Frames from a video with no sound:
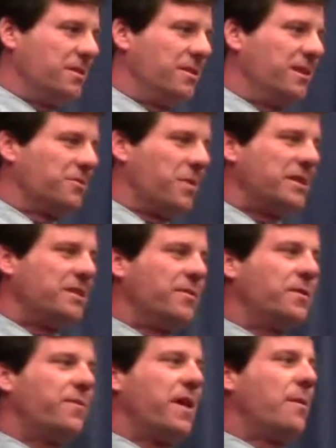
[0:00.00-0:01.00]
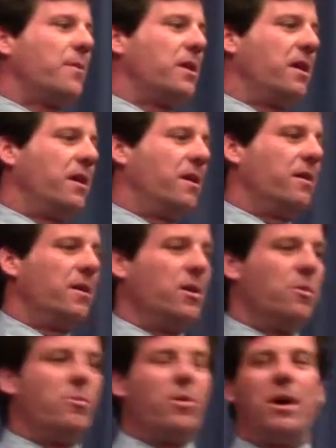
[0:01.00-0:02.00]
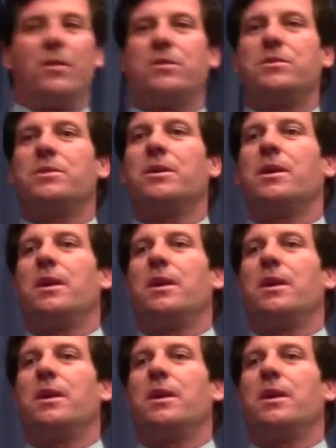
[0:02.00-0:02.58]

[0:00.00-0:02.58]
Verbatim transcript: his rest of his family here, brothers.